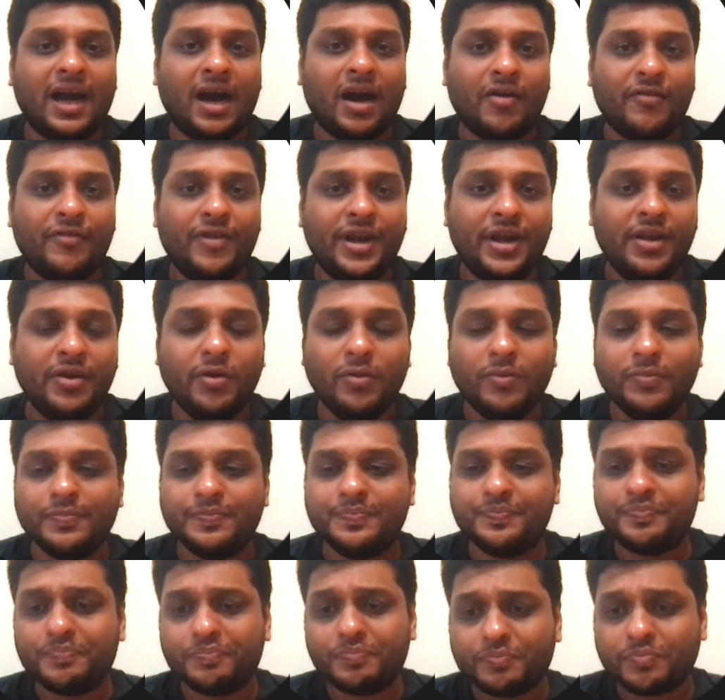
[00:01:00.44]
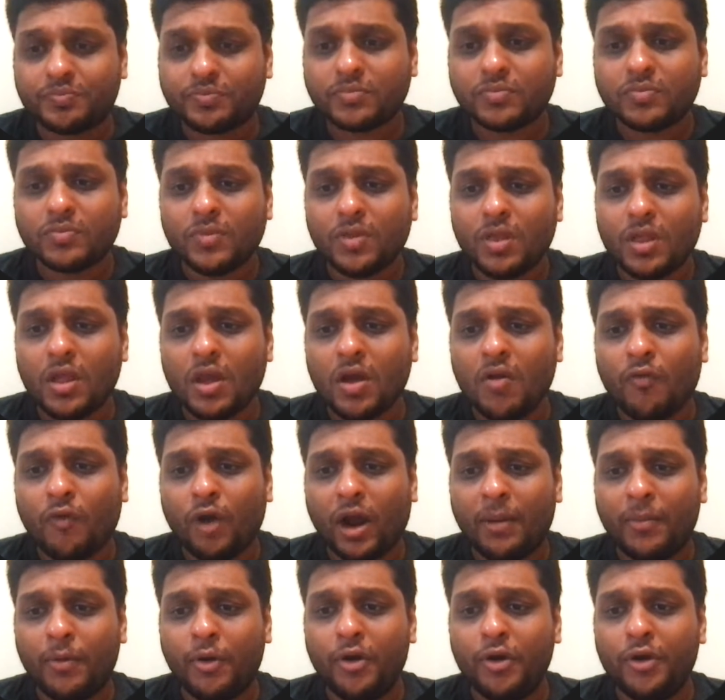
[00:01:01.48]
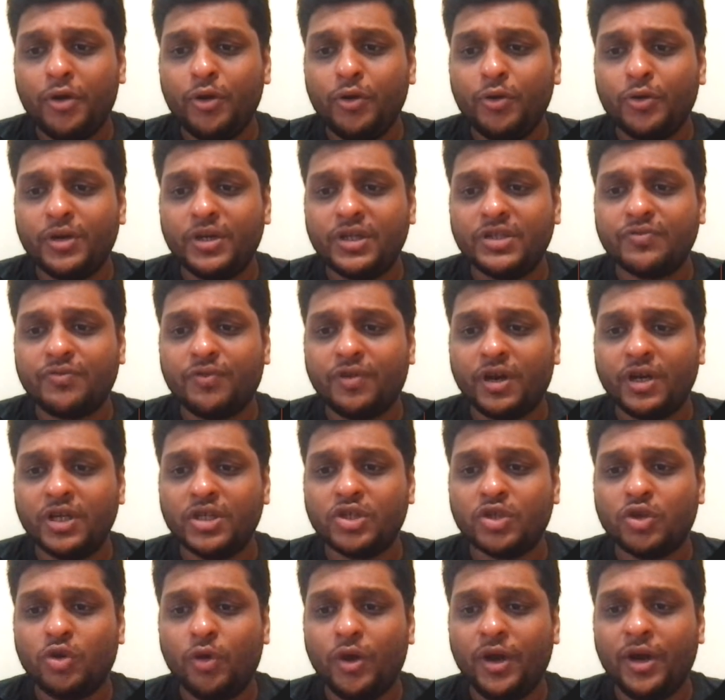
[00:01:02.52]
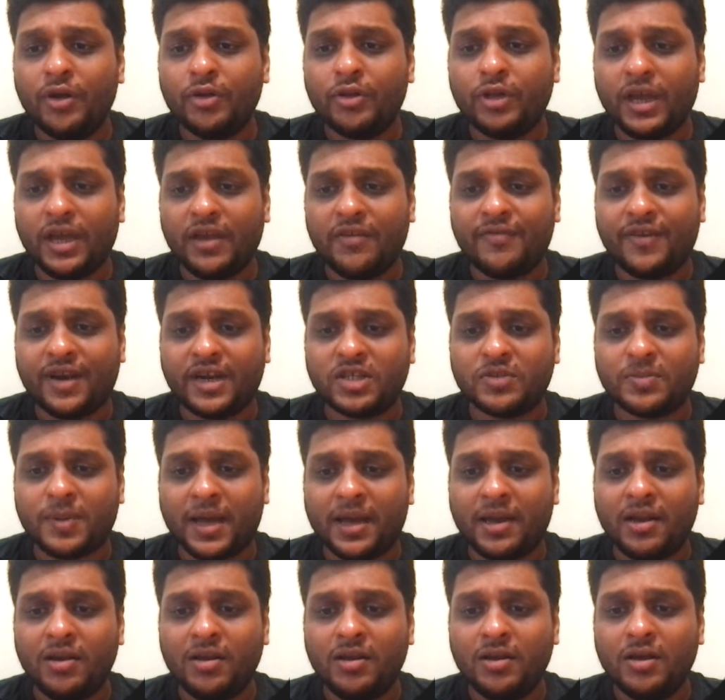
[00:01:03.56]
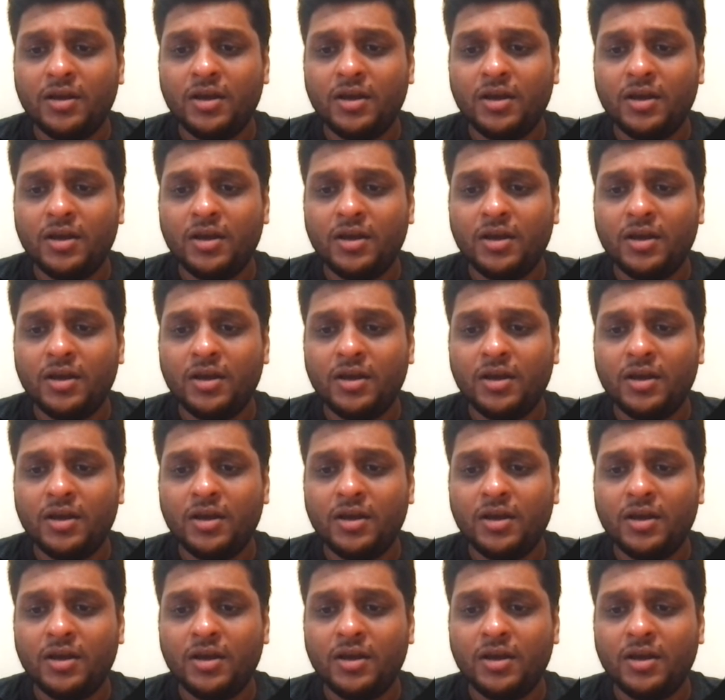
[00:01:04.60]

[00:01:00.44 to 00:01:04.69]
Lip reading: our video. What I'm going to do is first go into the effects panel.